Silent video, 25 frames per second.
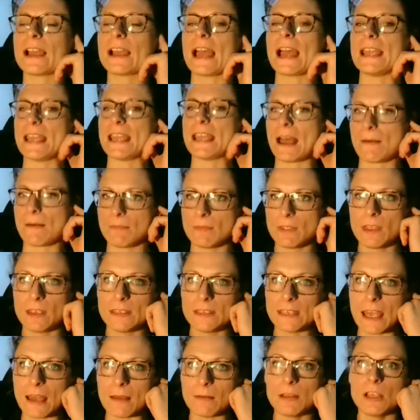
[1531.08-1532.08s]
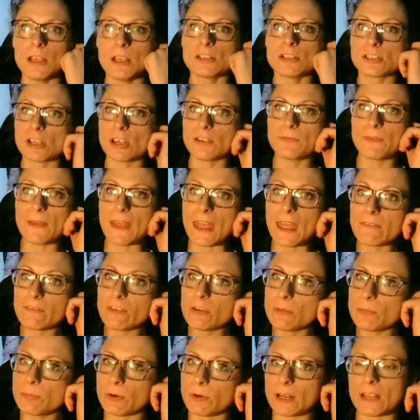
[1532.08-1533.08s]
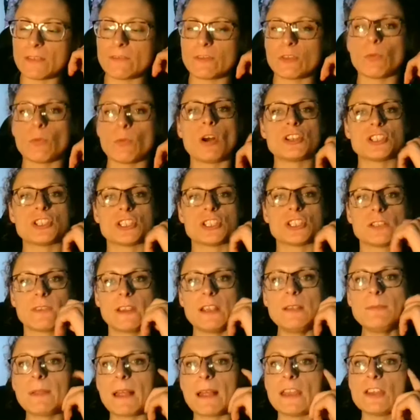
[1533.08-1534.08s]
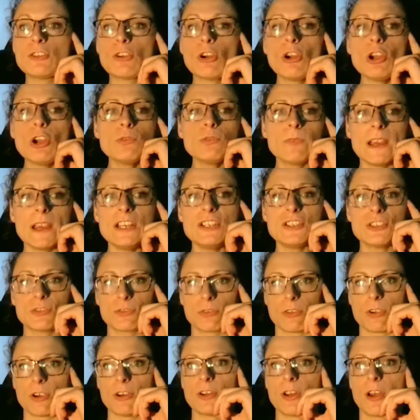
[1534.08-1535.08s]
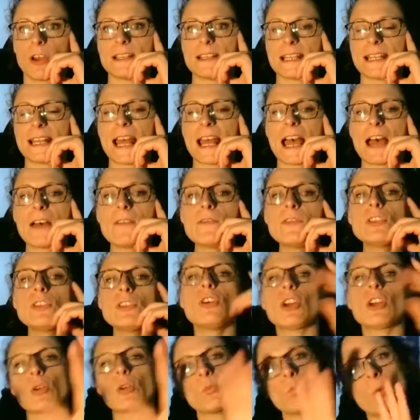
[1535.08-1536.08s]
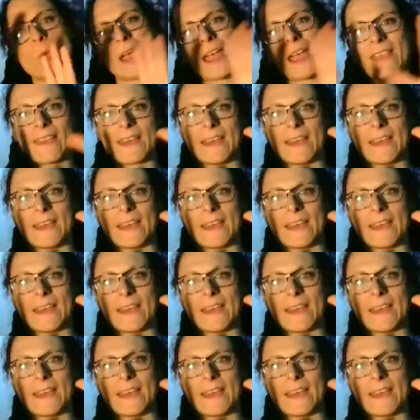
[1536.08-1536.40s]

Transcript: Okay, yeah, yeah. So for everybody, if you're watching the replay, go read your chronos and have a look at where